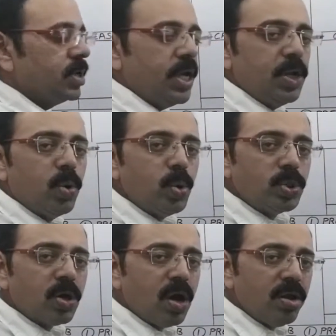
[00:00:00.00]
In
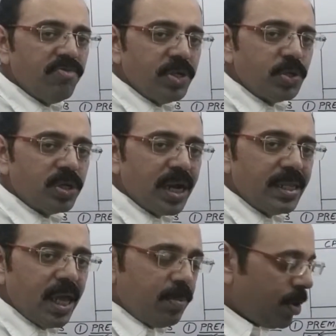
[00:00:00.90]
whose column we should
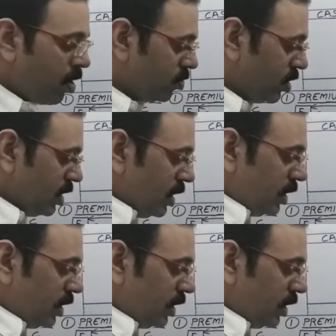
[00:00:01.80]
write the amount?